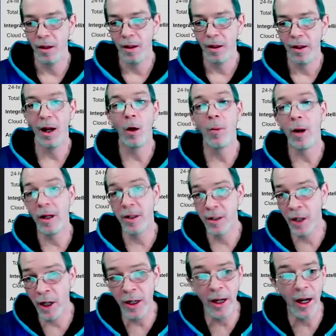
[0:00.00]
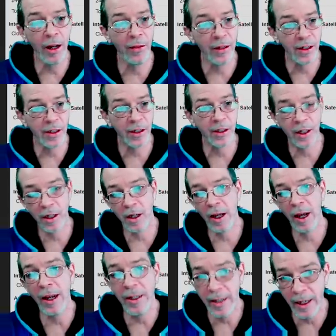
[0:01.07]
Now by Sunday, this is a
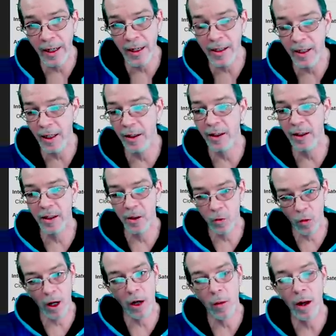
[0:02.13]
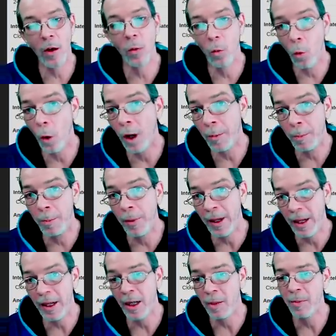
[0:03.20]
18Z. This is right around 1
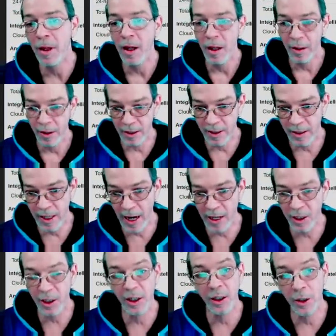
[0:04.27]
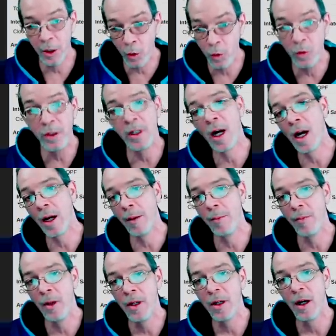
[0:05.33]
p.m. This is actually noon
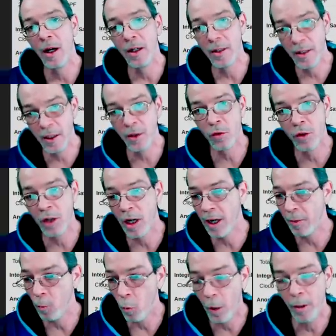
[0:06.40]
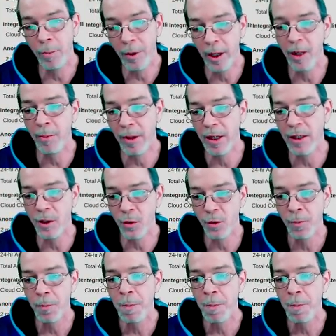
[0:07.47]
time, uh, Central Time, 1 p.m. Eastern.